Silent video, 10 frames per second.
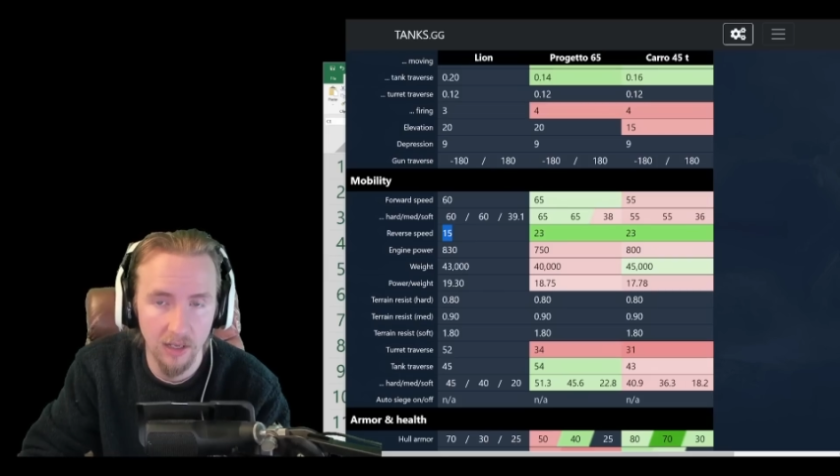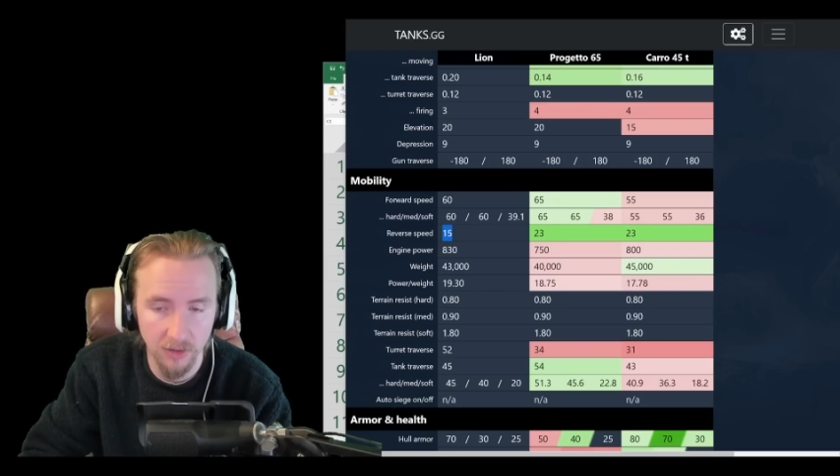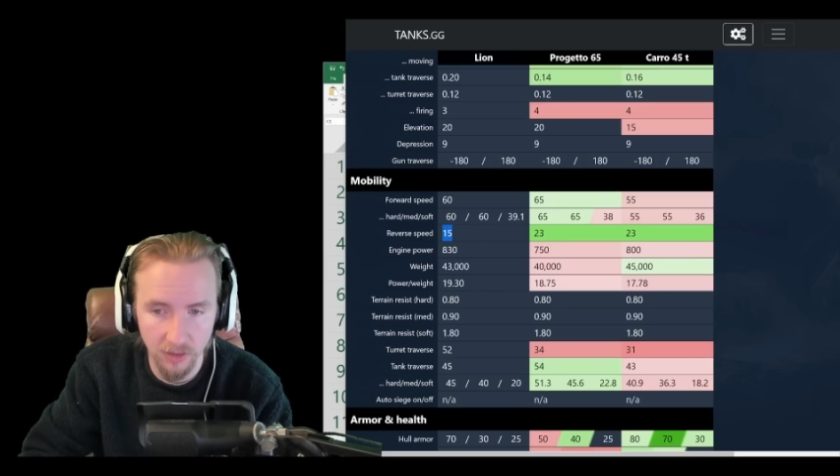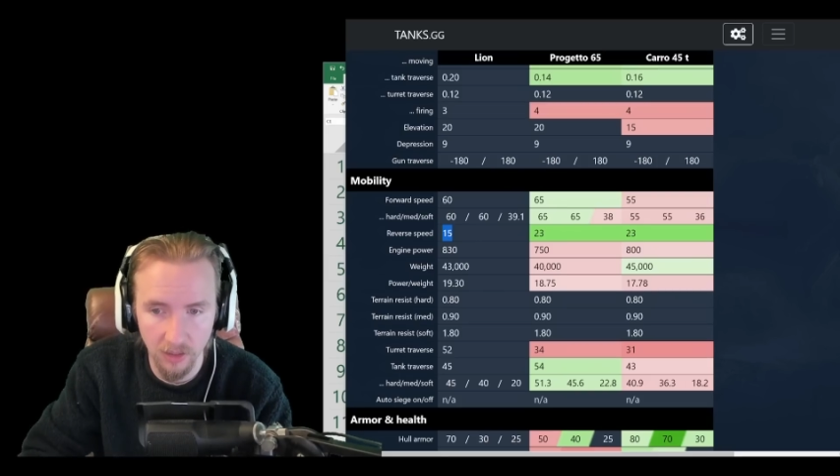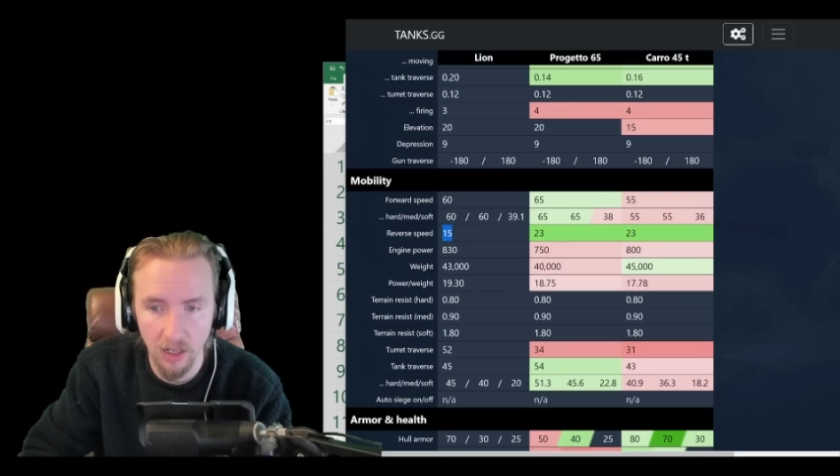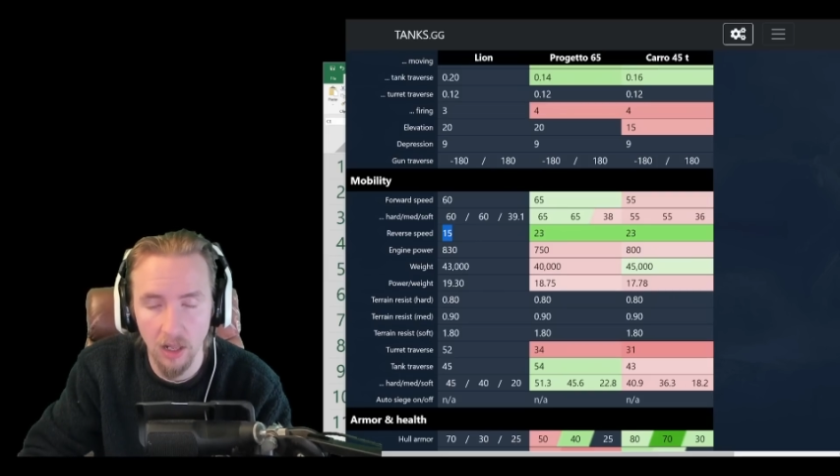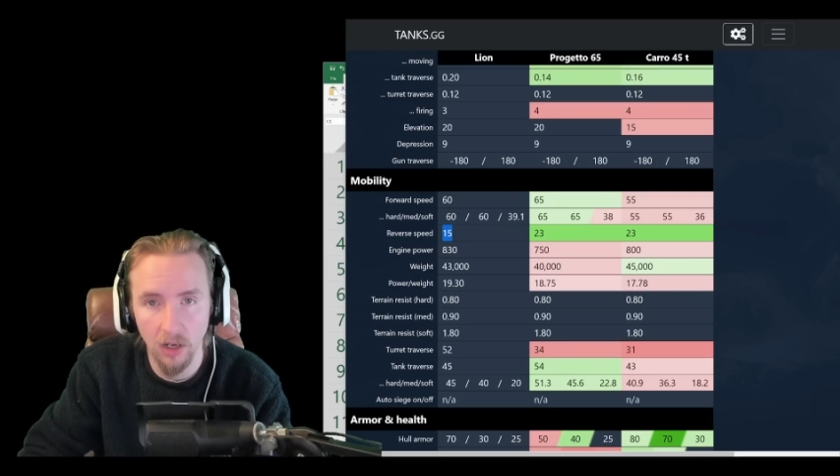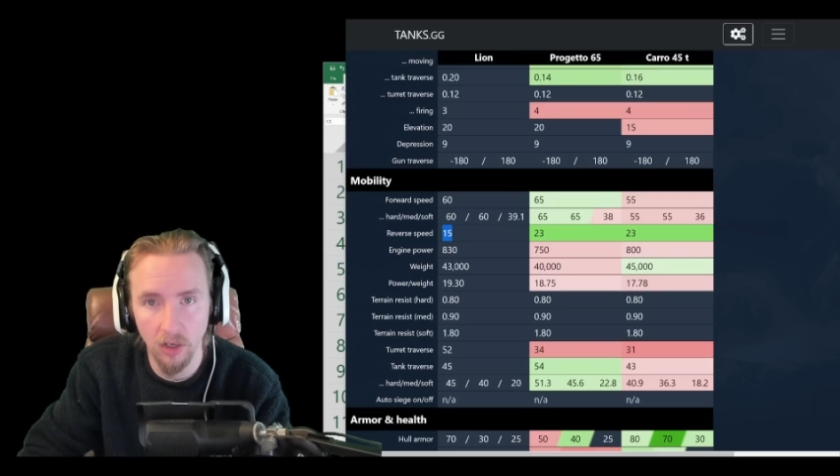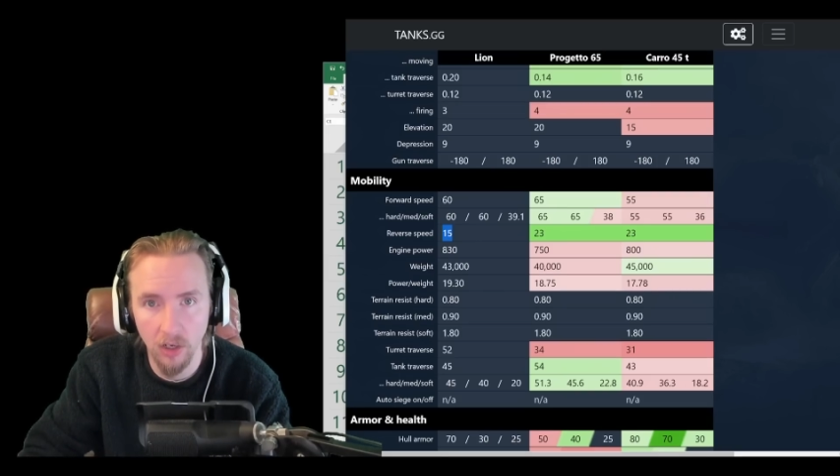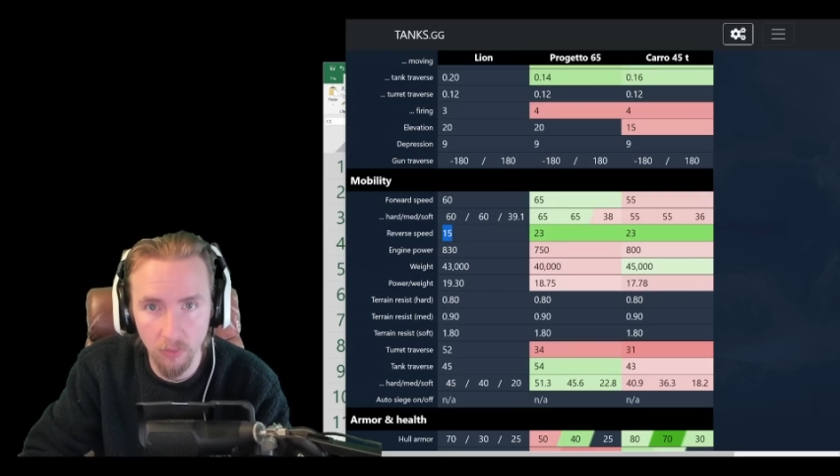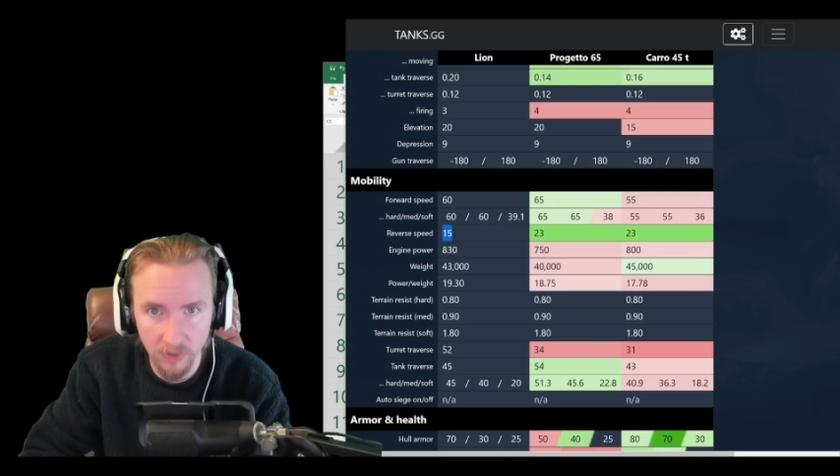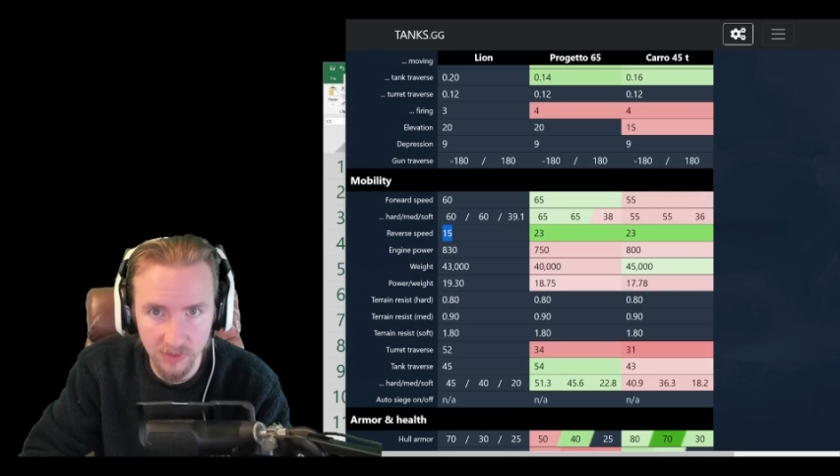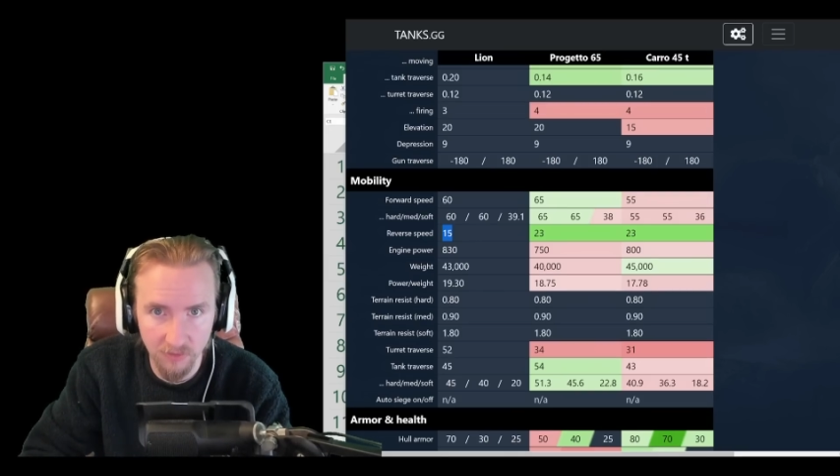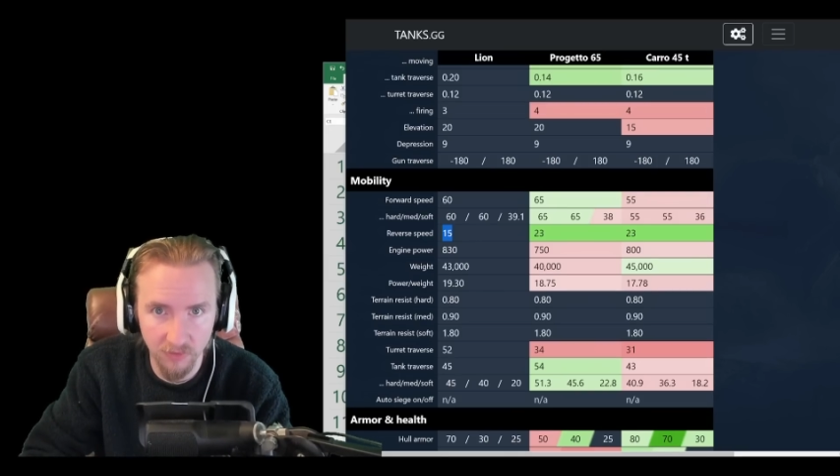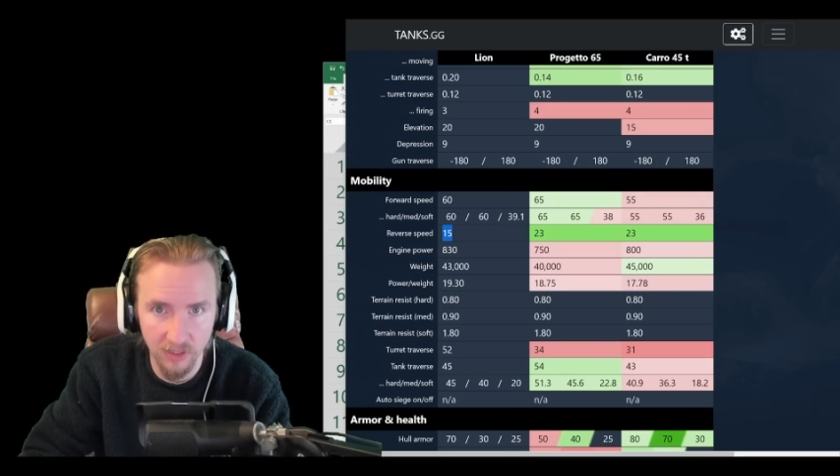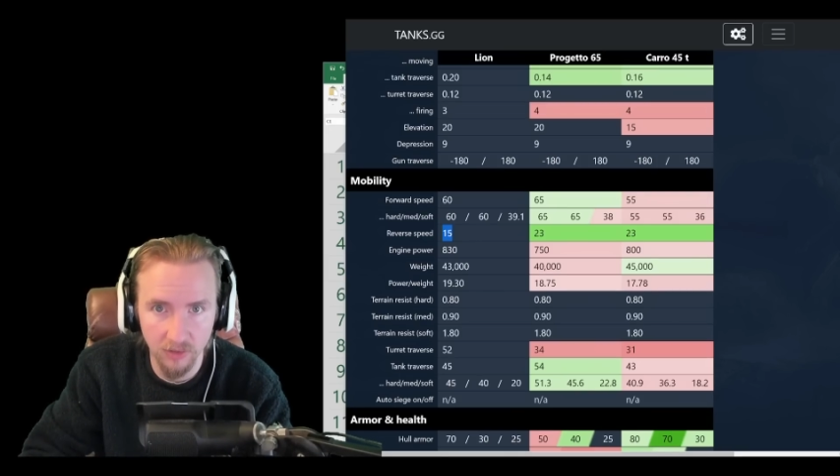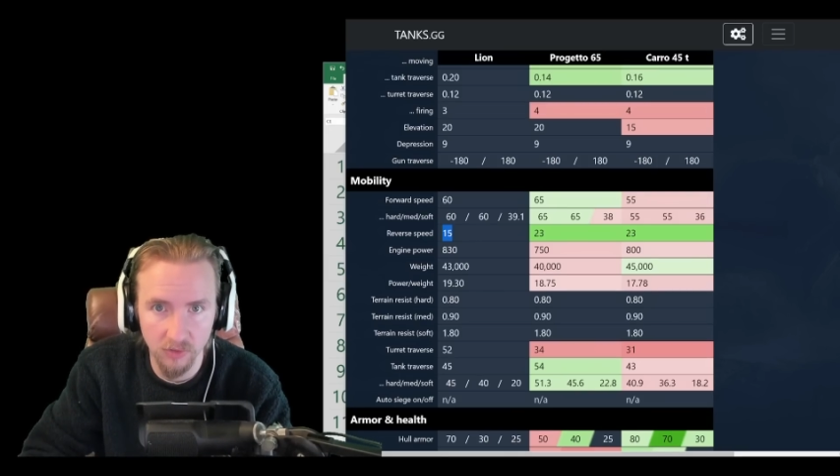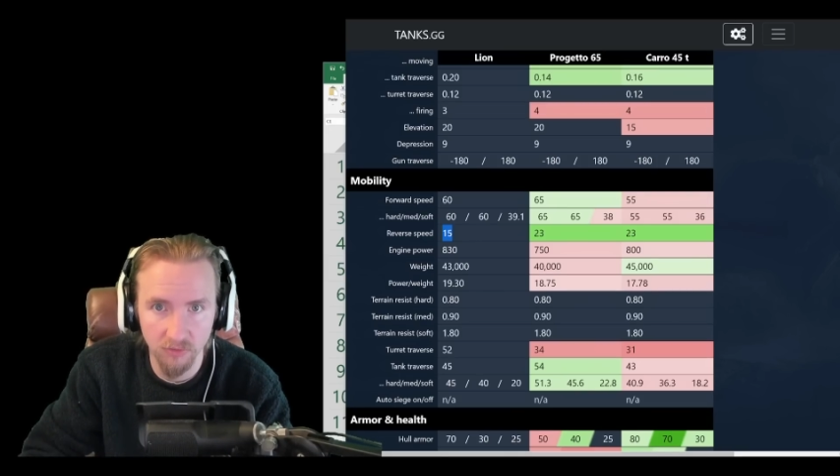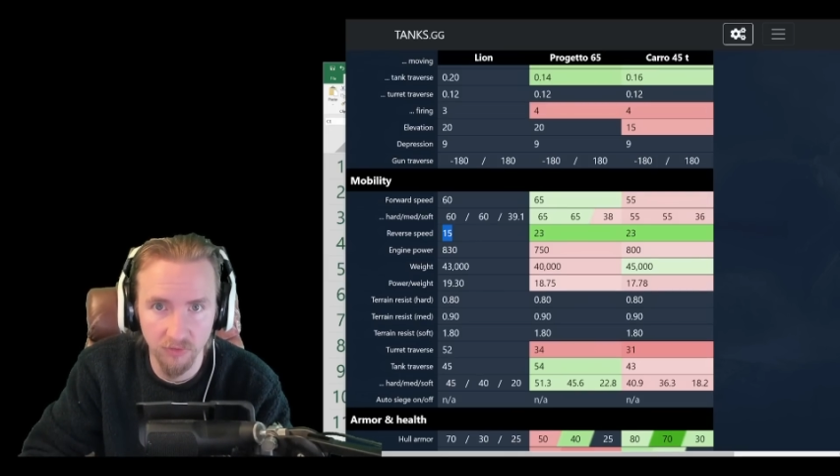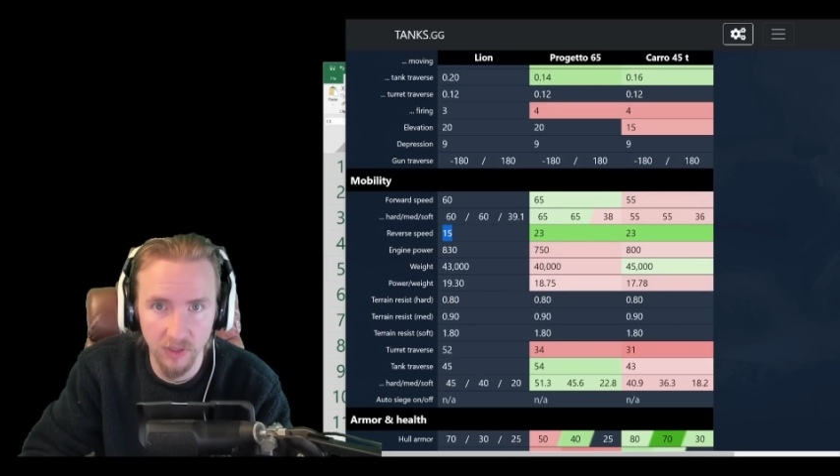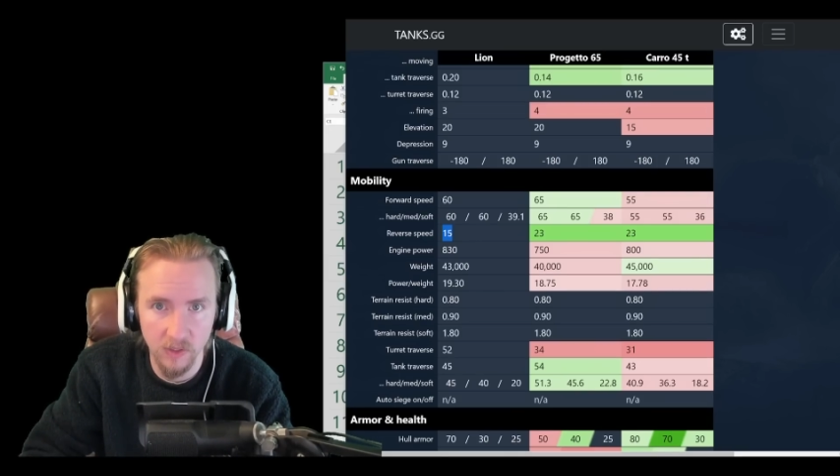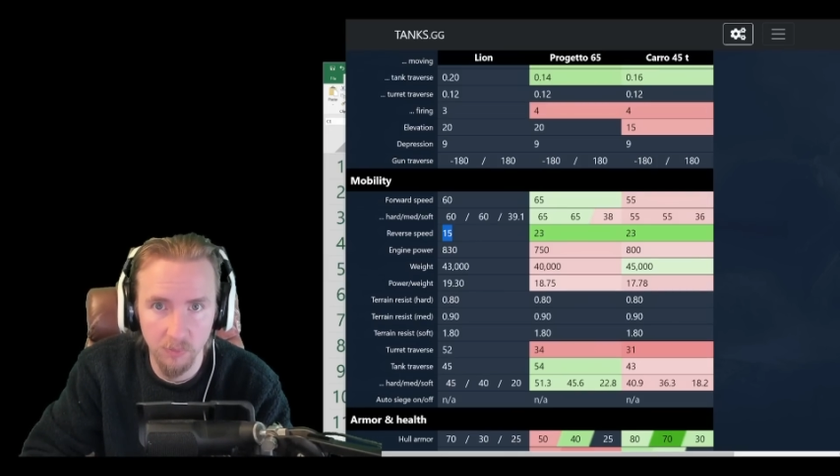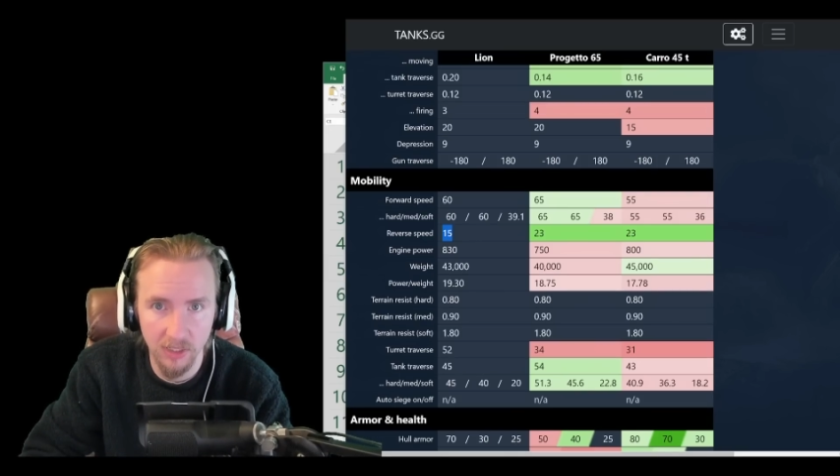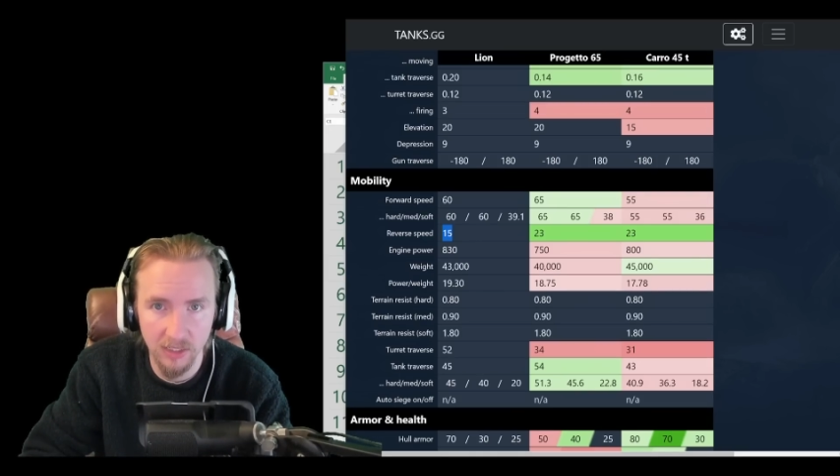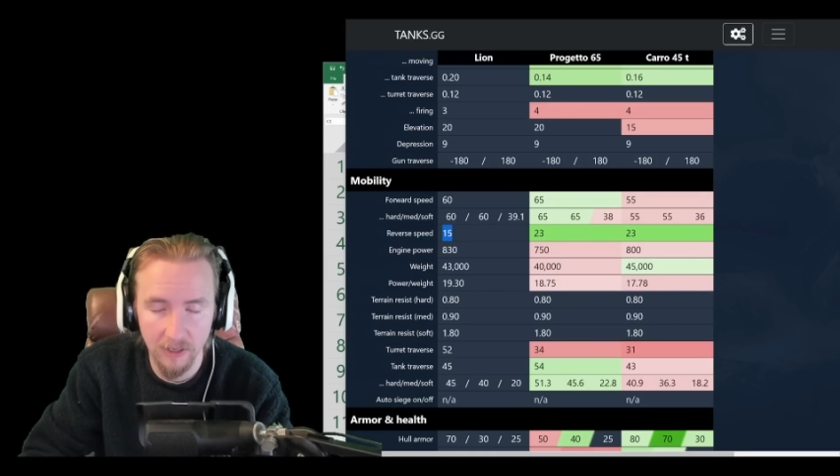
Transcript: that lowers the vehicle's reverse speed